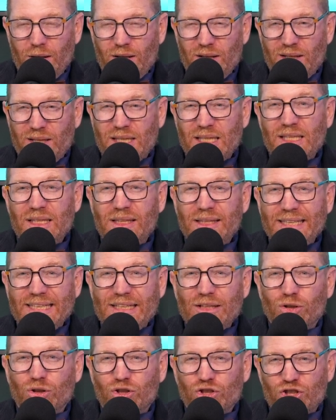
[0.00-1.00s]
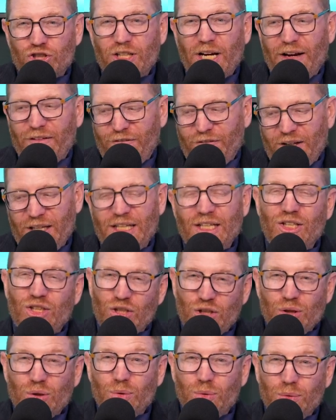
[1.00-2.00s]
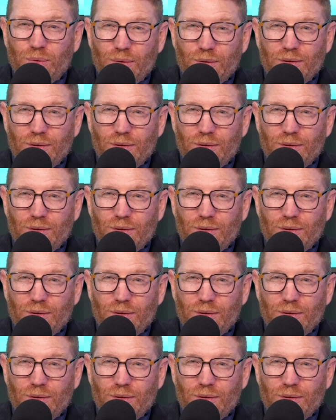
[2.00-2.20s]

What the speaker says: the leader chef in you.